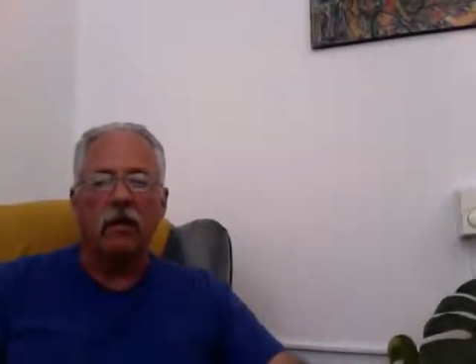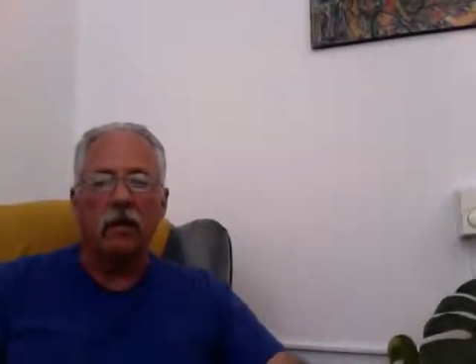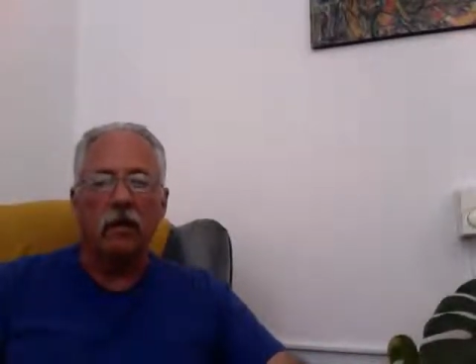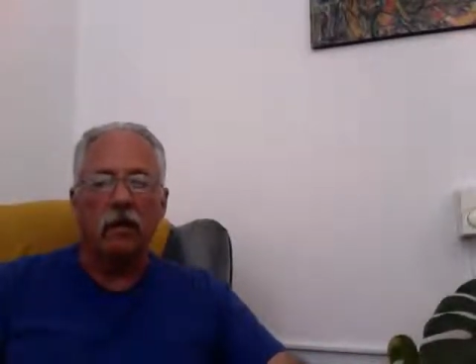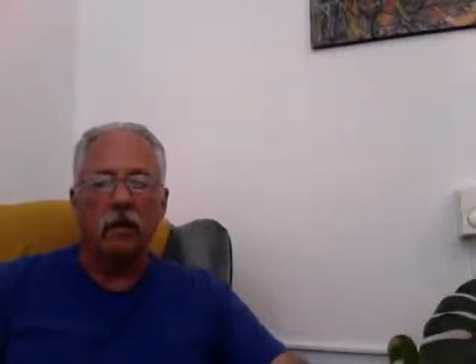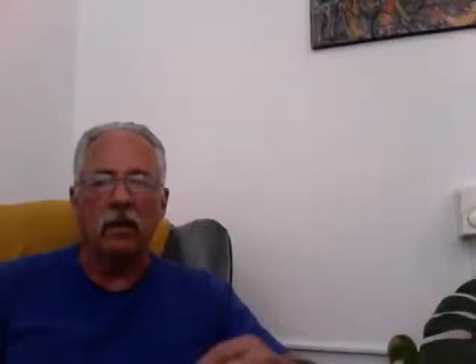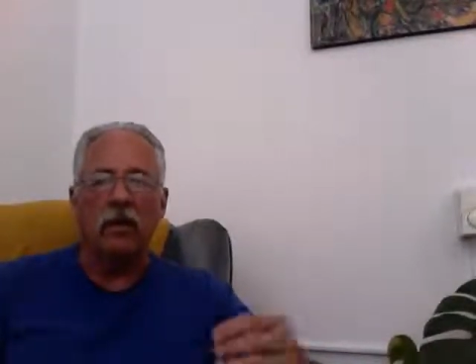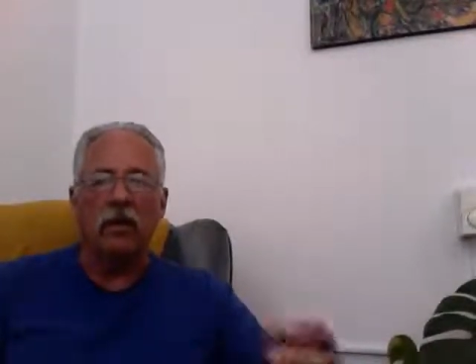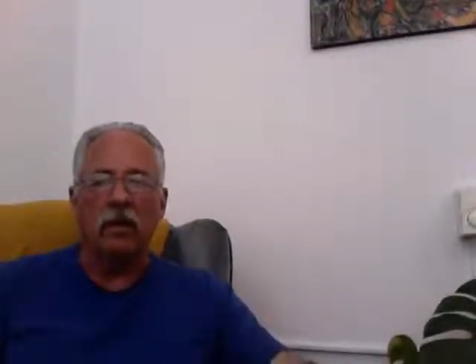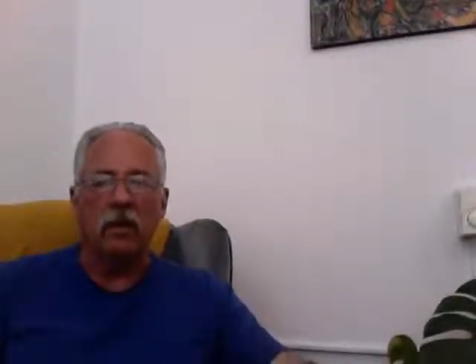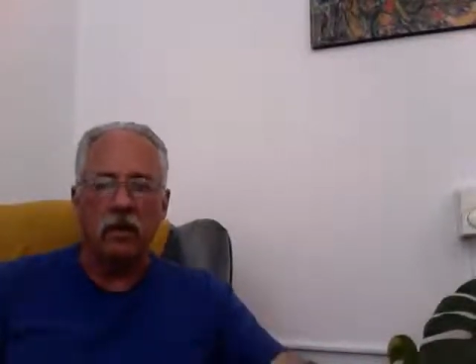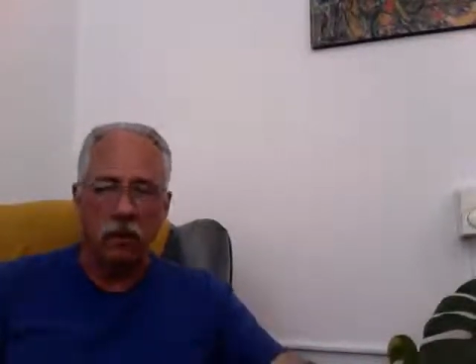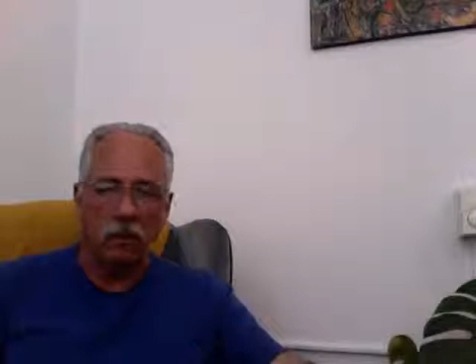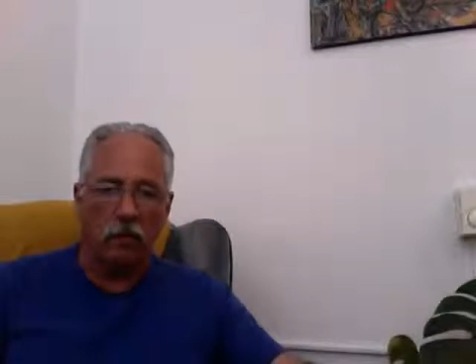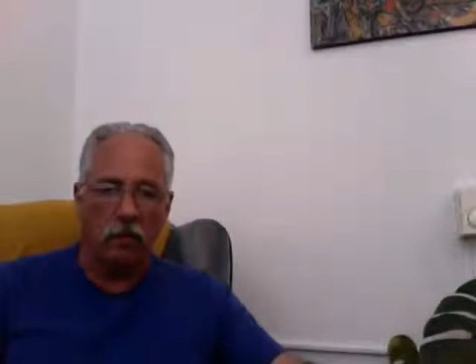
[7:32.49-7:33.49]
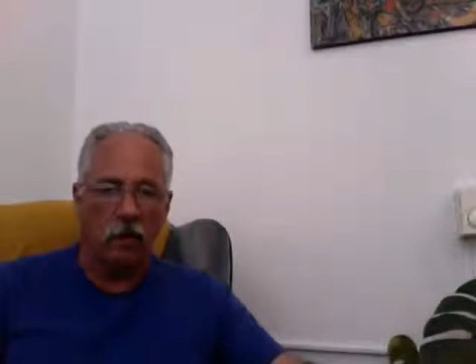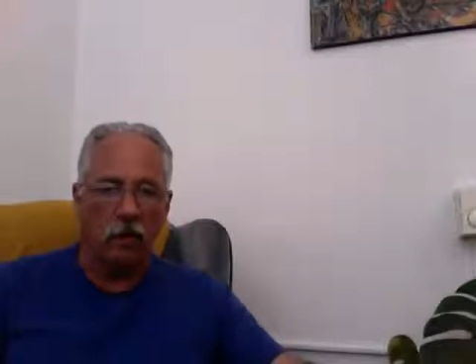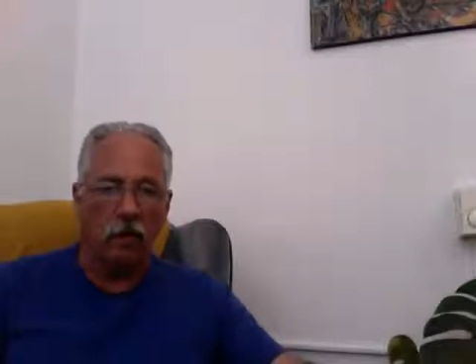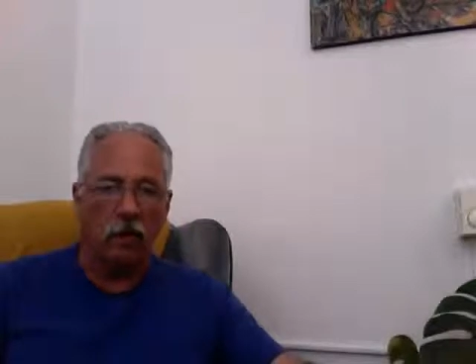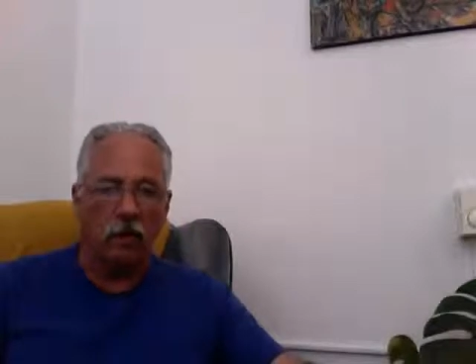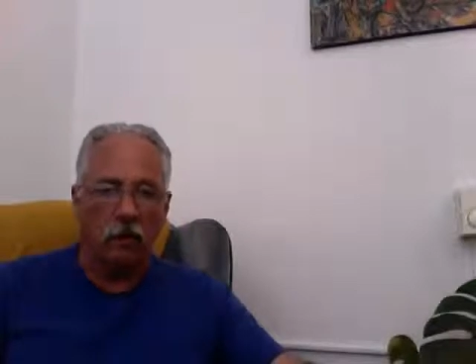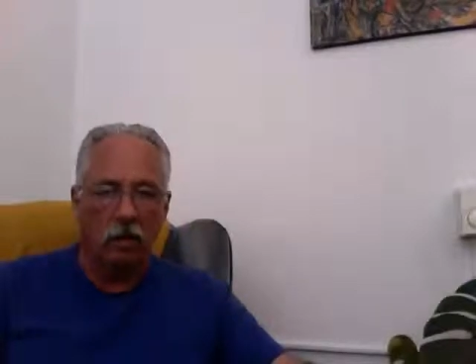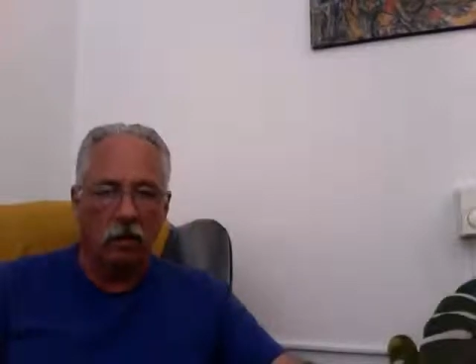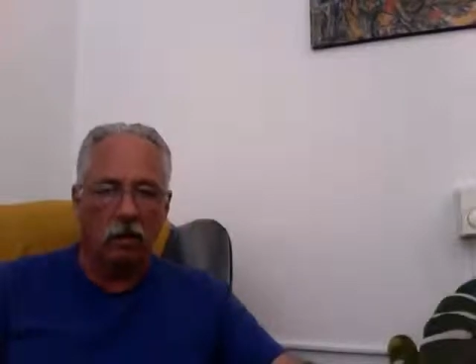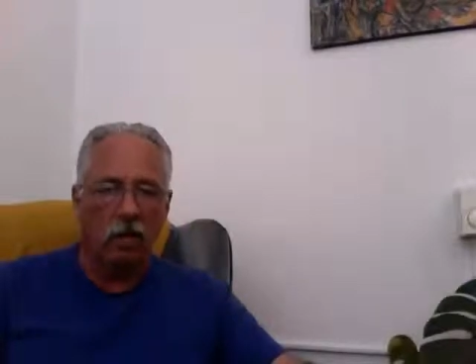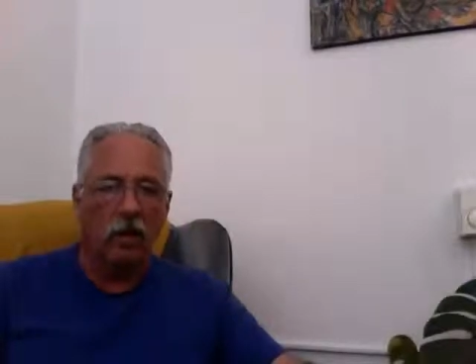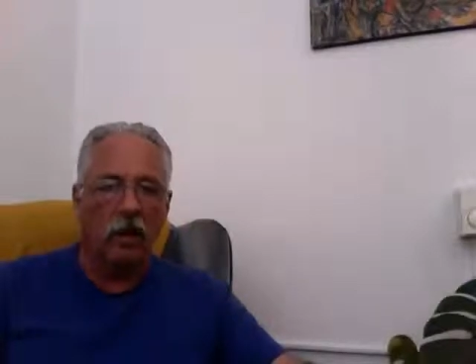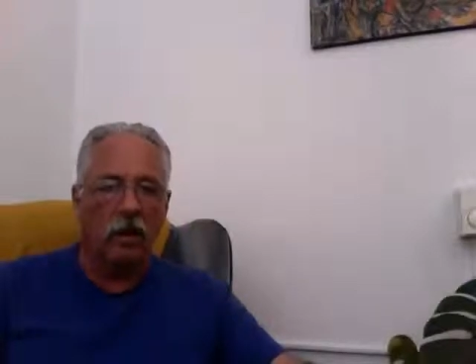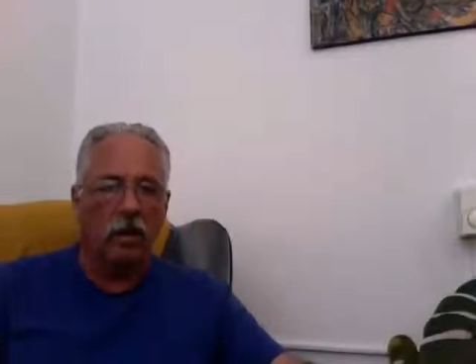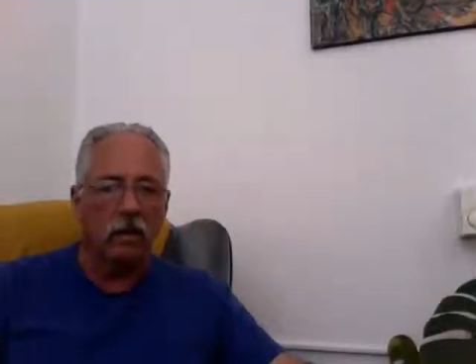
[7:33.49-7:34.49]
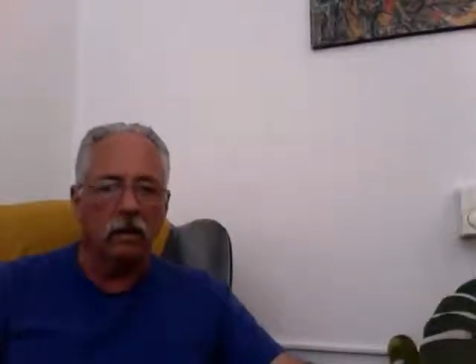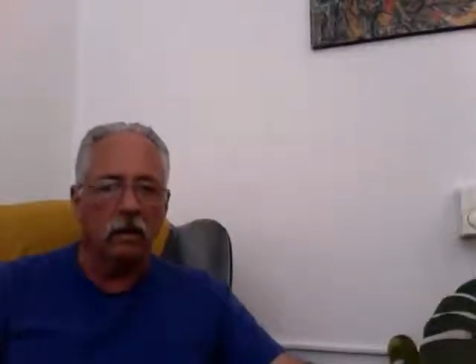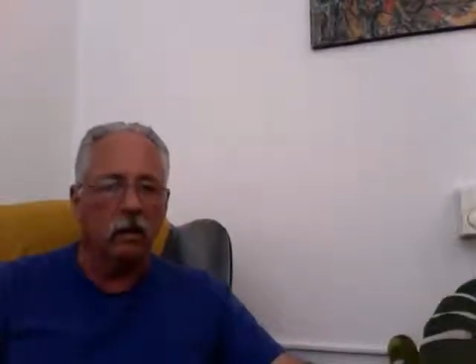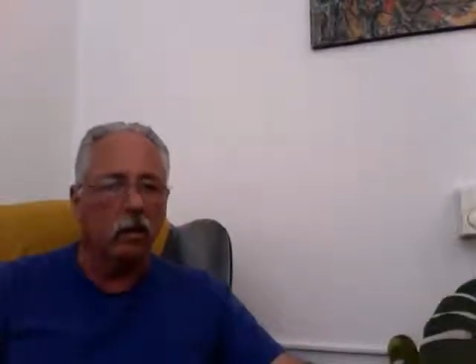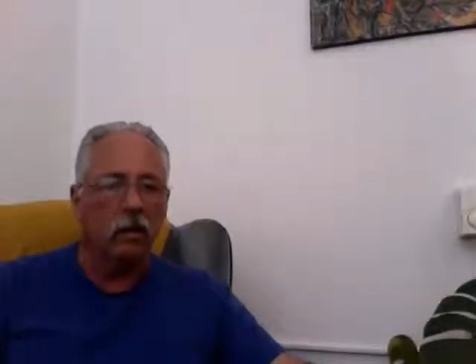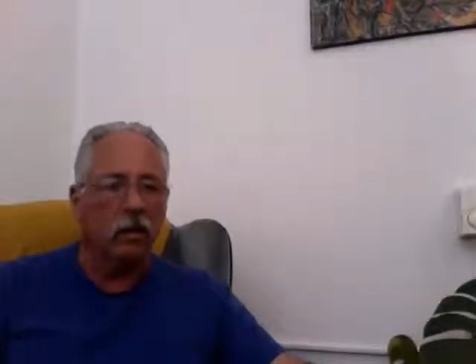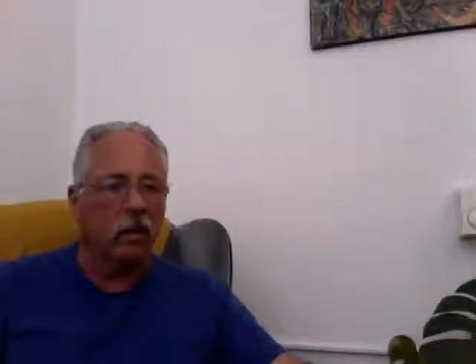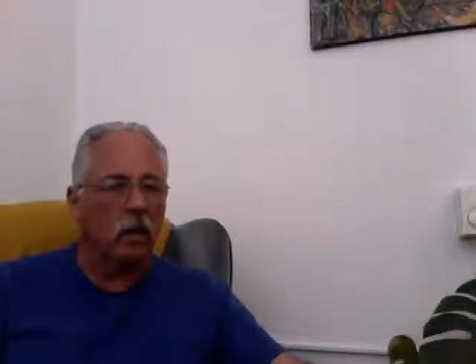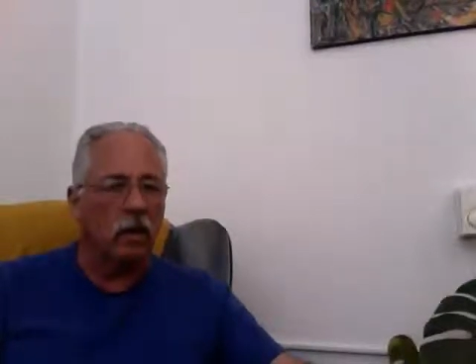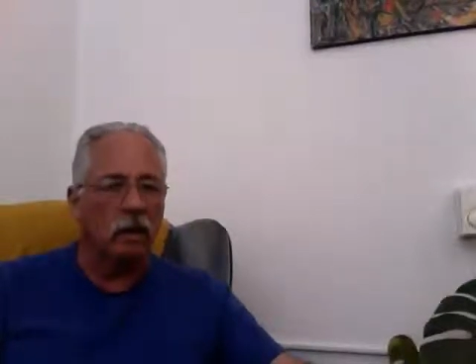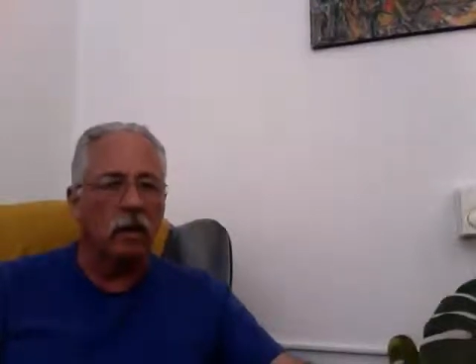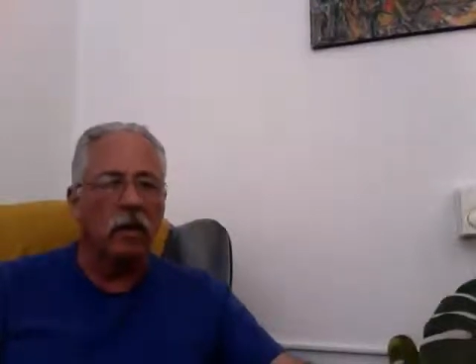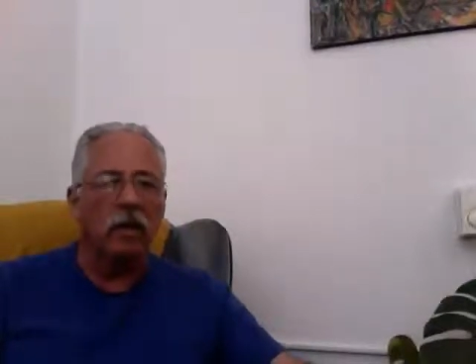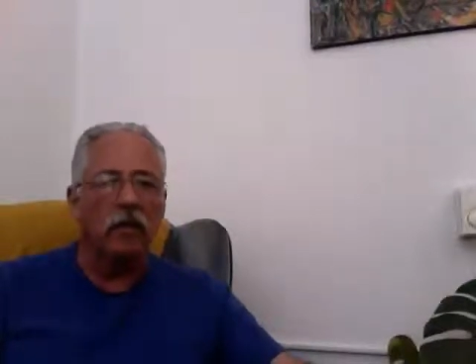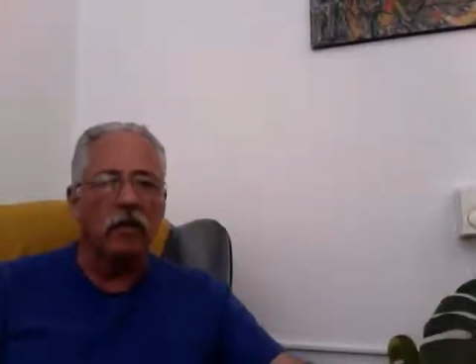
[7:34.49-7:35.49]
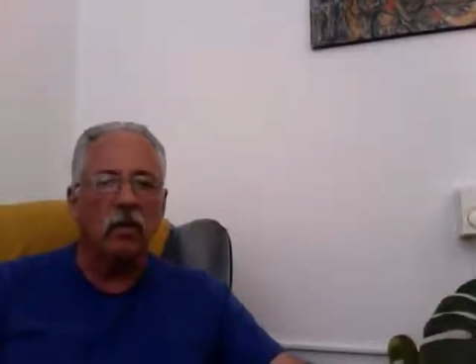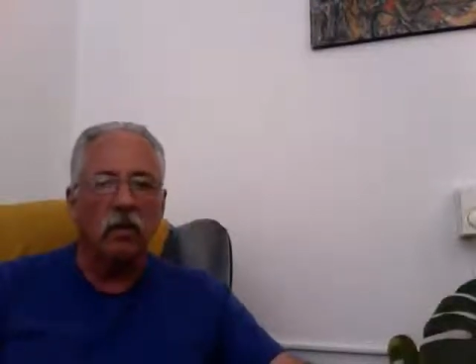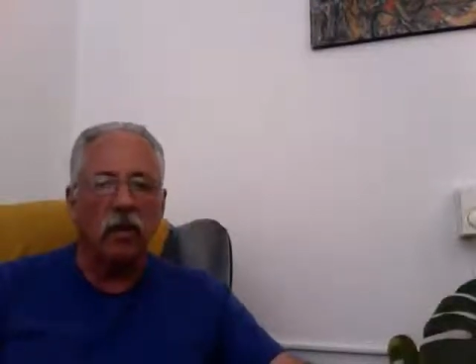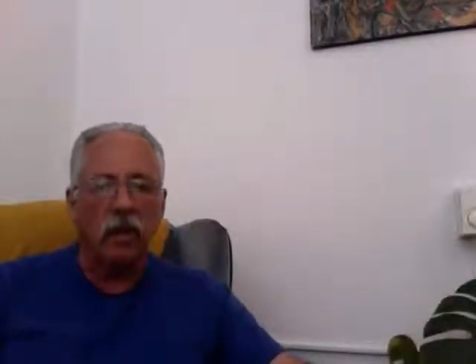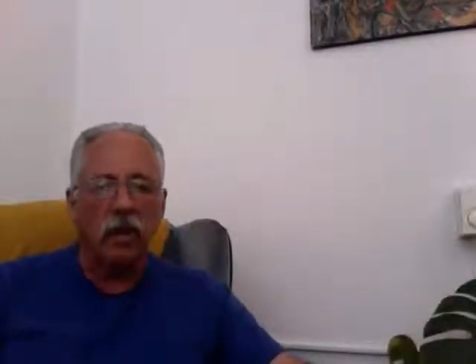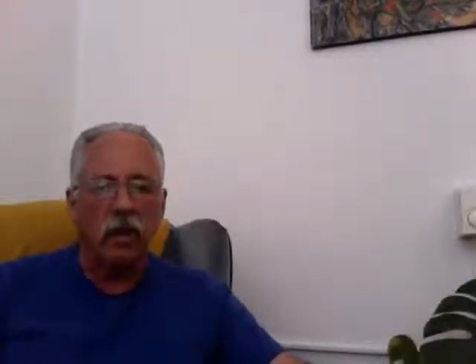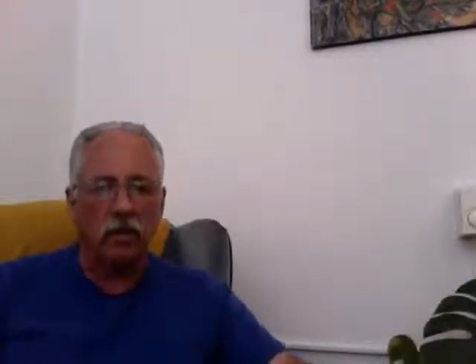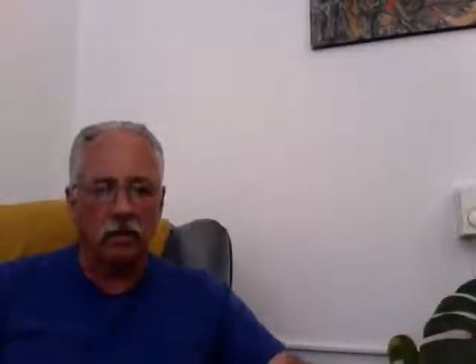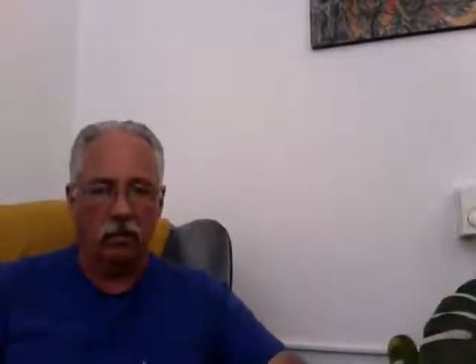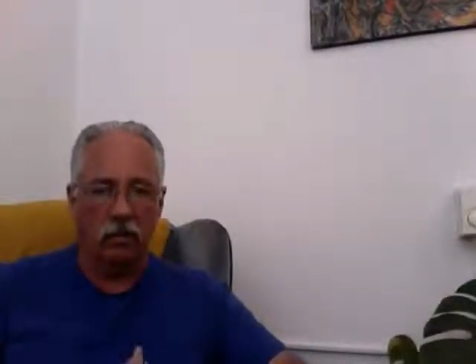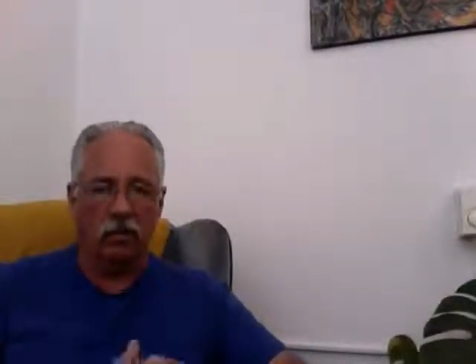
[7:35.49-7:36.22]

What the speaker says: this is something that you need to react to.